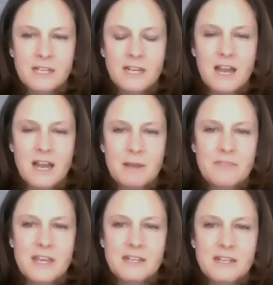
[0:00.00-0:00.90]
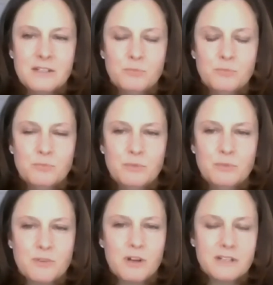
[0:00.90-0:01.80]
And then we've
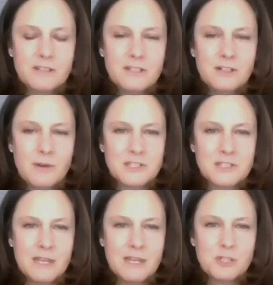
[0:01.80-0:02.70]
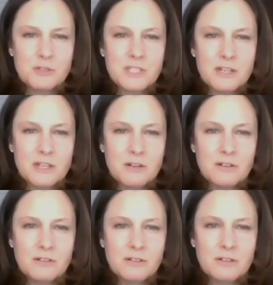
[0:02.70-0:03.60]
got, asset managers that
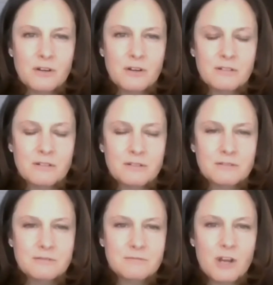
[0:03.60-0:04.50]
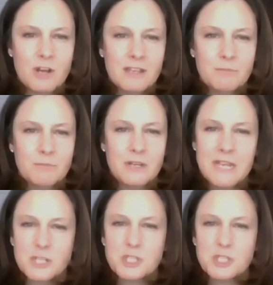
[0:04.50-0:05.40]
are talking about
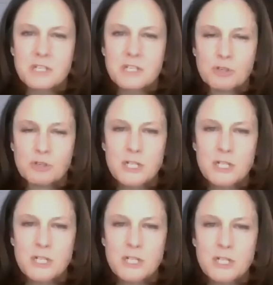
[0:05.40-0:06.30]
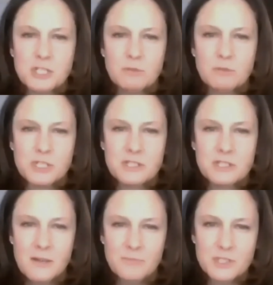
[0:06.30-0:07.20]
ESG integration, which is
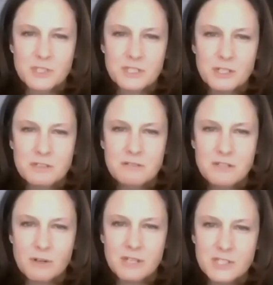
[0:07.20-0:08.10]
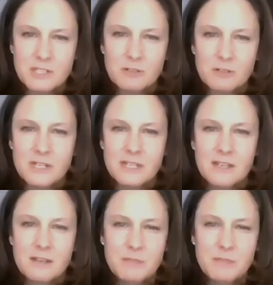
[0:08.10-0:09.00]
just, considering
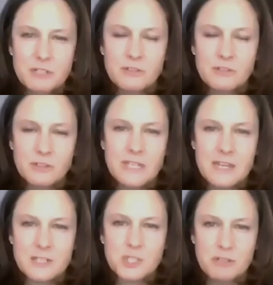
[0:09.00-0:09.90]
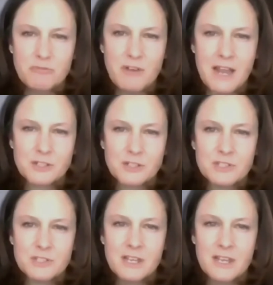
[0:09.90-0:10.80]
material ESG factors
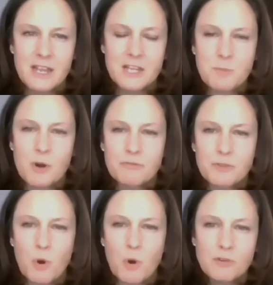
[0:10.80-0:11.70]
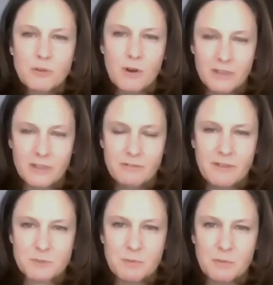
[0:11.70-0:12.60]
as part of their overall
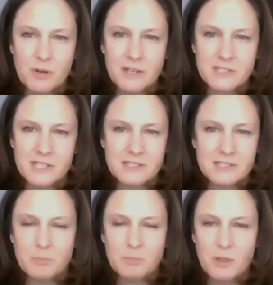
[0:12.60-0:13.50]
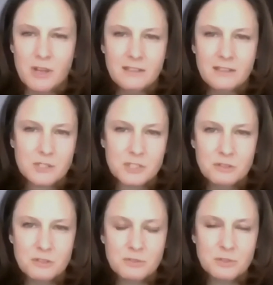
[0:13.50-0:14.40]
investment process and applying this
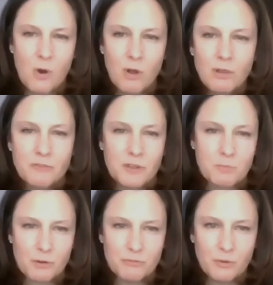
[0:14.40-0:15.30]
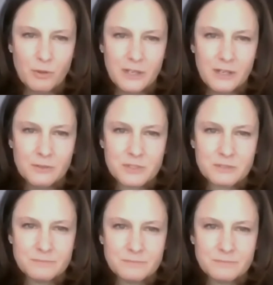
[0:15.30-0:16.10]
to all of their portfolios.